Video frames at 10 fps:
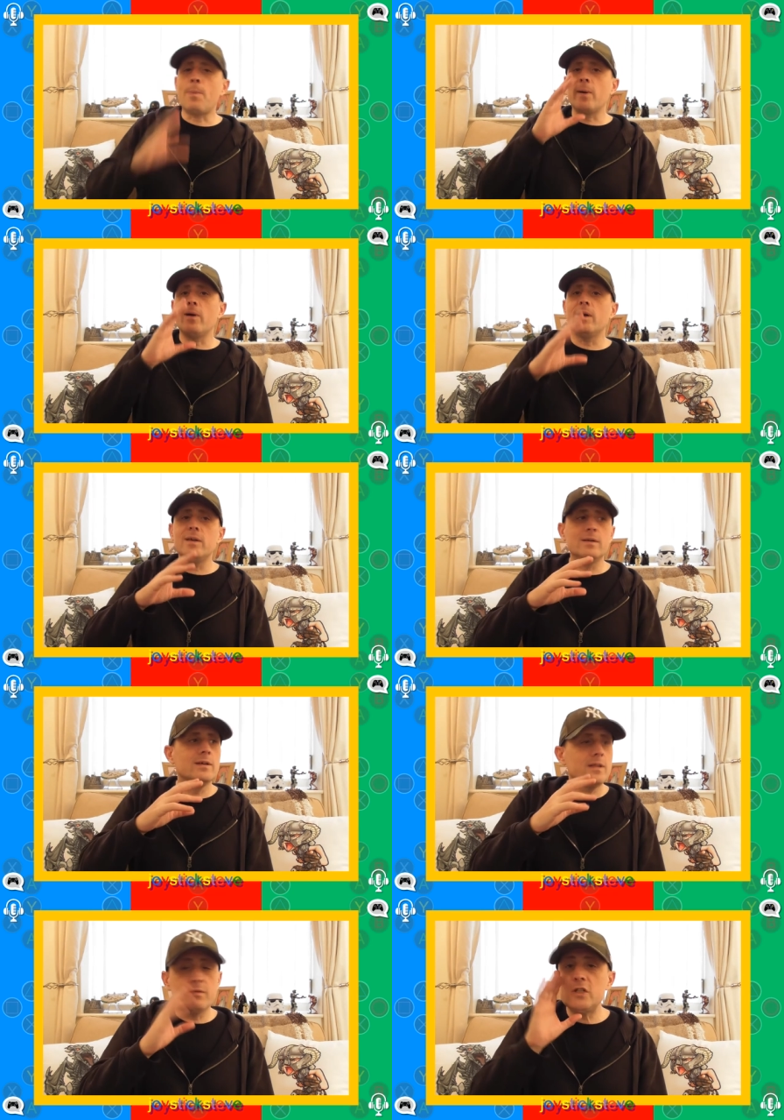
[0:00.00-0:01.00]
copyright.
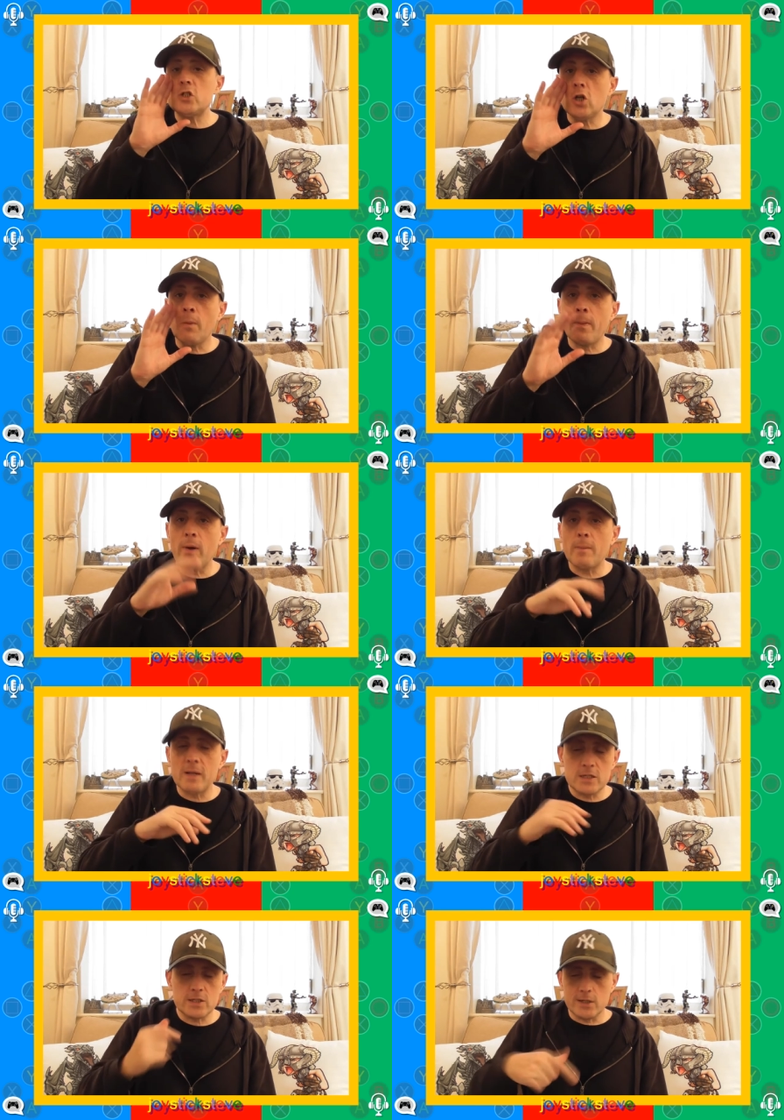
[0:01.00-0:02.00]
The miniature copyright
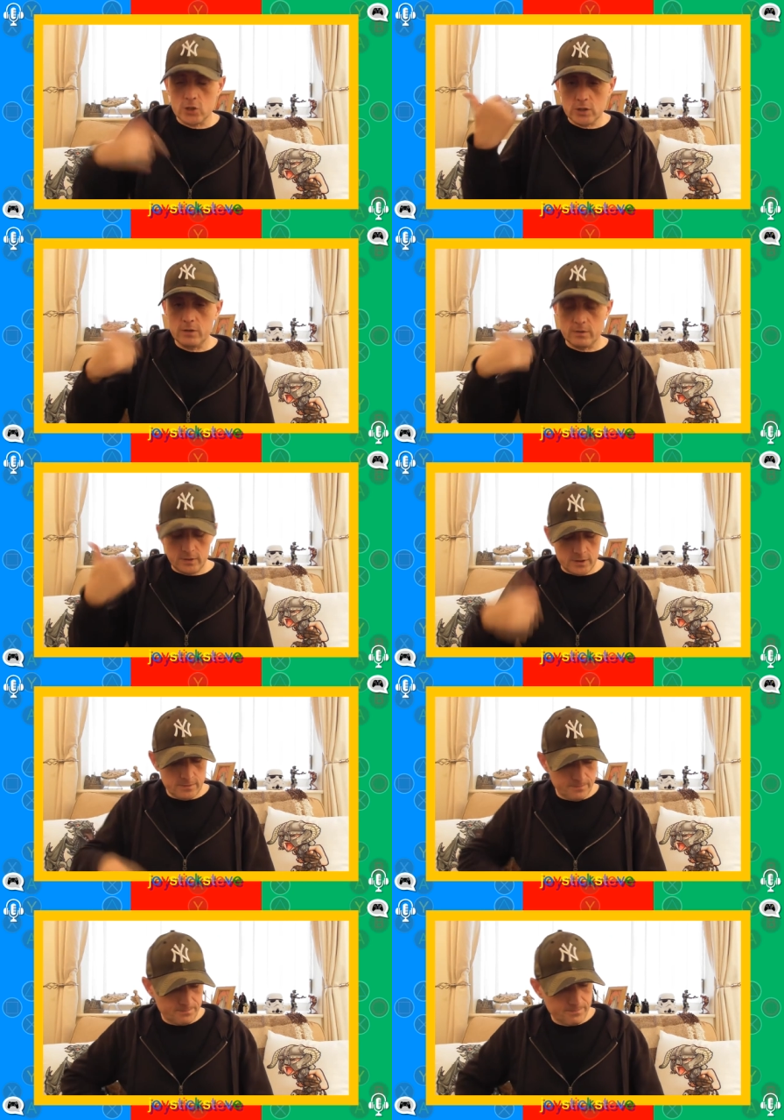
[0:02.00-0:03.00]
PlayStation going, you know.